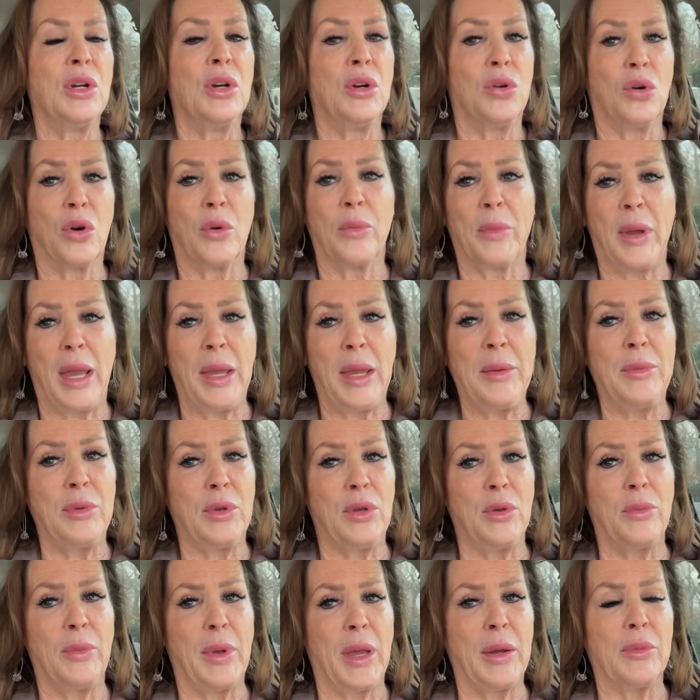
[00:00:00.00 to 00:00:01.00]
Or maybe
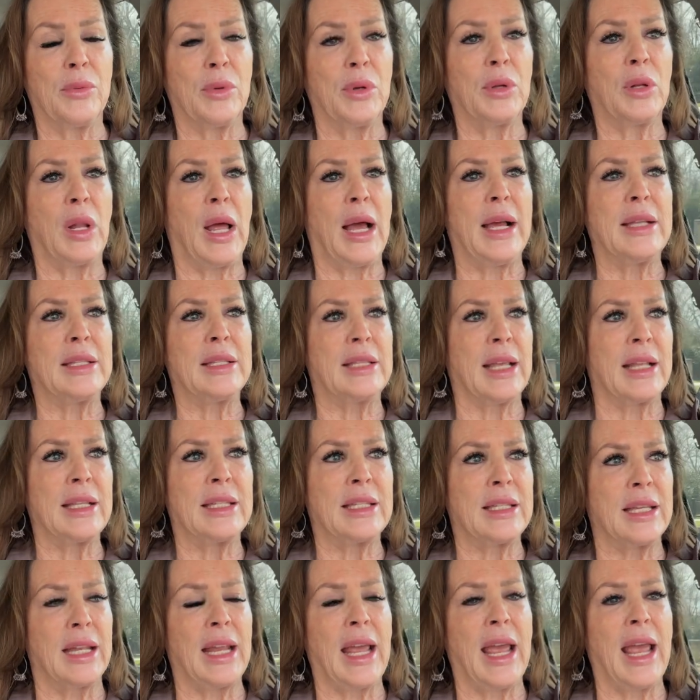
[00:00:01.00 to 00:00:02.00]
you may realize that's
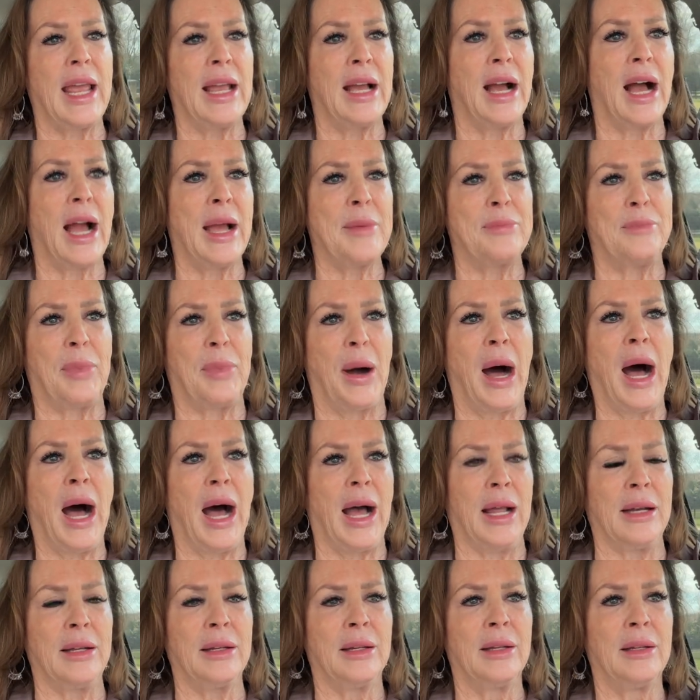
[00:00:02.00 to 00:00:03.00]
an AI
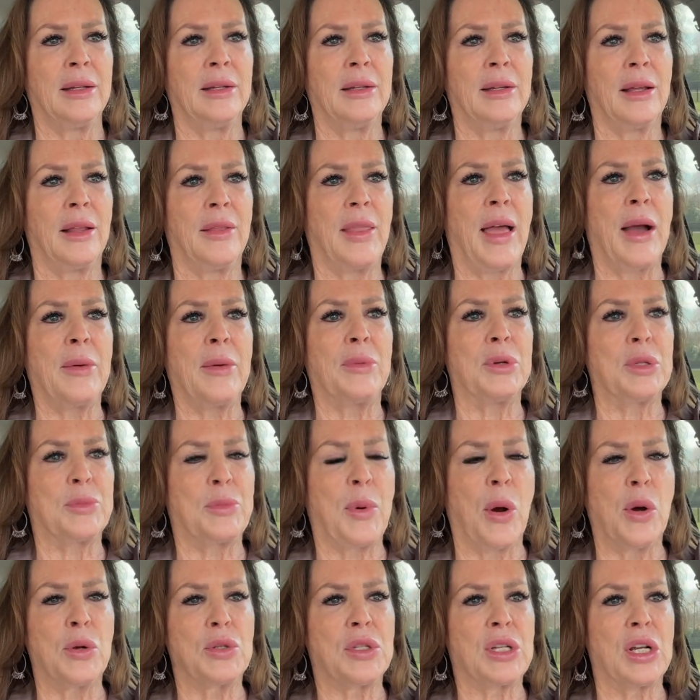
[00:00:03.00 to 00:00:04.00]
bot that was
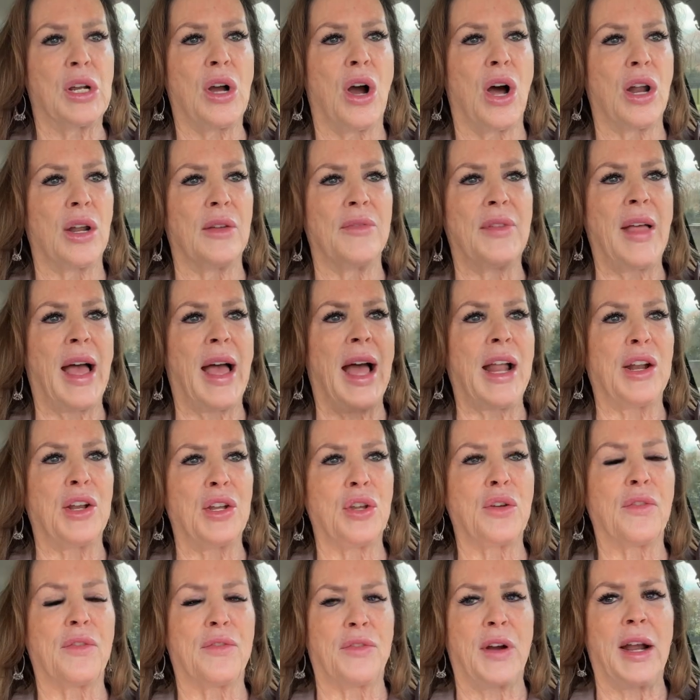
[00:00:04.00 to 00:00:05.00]
posting all of that and
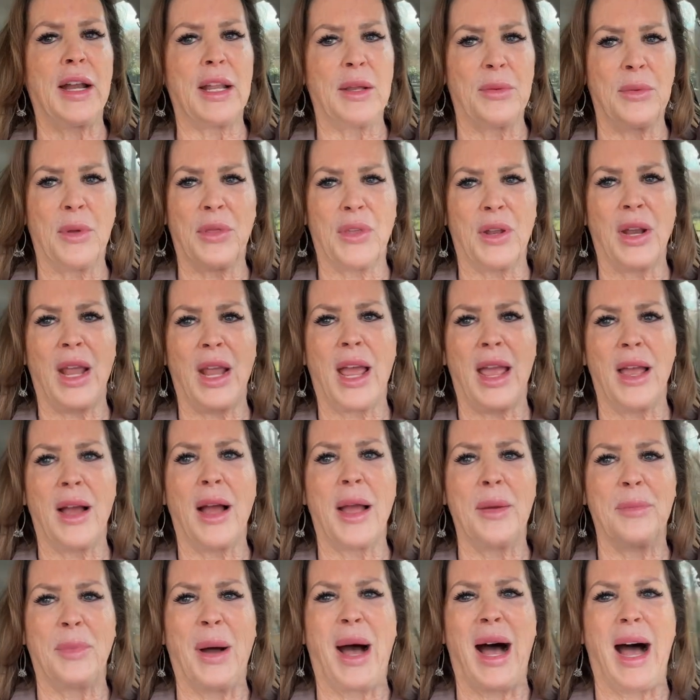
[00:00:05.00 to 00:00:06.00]
you're fighting with an
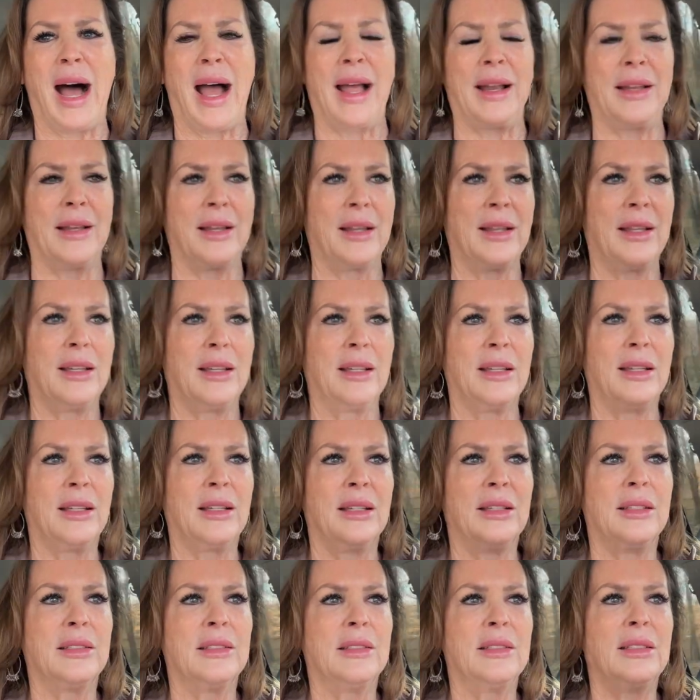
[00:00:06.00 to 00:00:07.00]
AI bot.
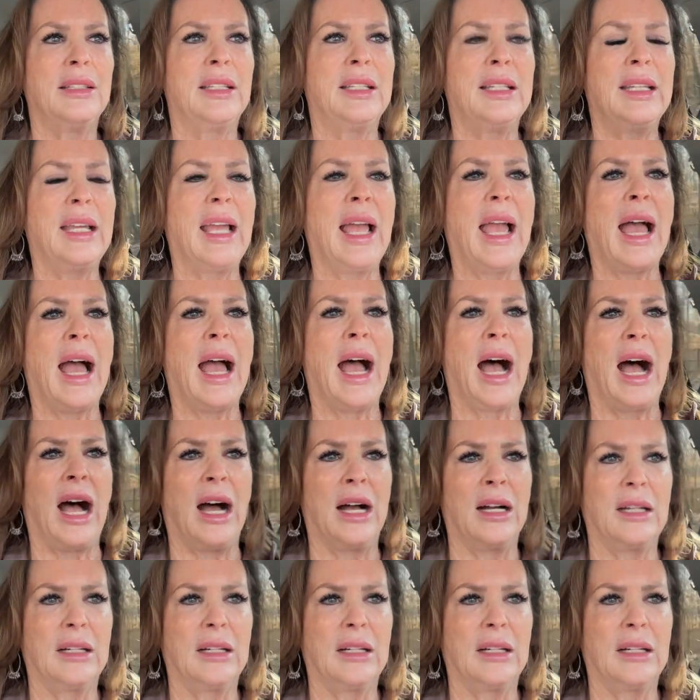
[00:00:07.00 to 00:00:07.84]
Yeah.